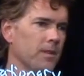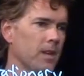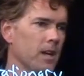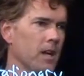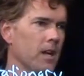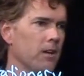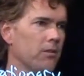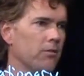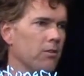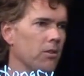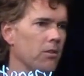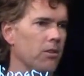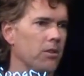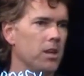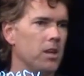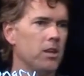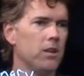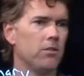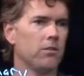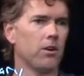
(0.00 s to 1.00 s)
Okay, so
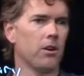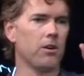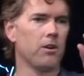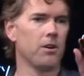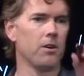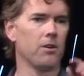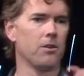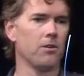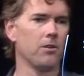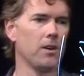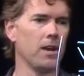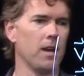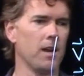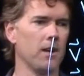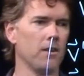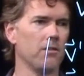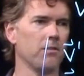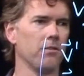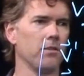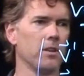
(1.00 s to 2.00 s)
these are known
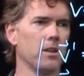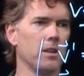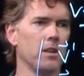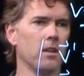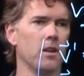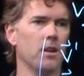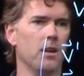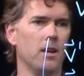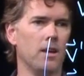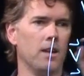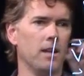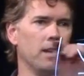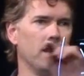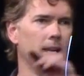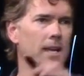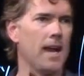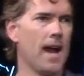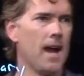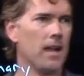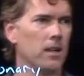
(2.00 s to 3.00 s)
as the
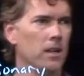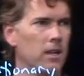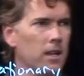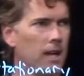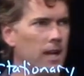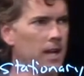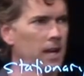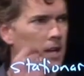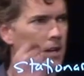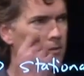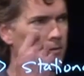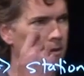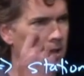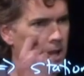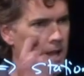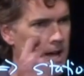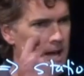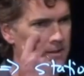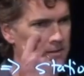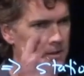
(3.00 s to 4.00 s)
Galilean
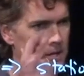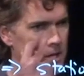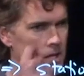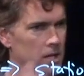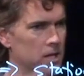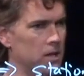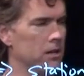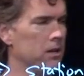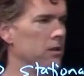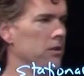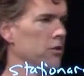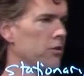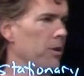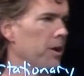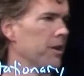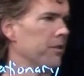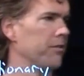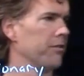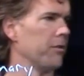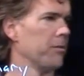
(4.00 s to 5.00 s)
velocity
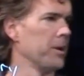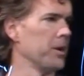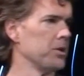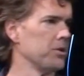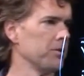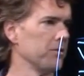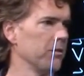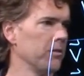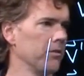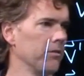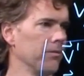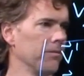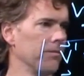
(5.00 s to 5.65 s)
transformations.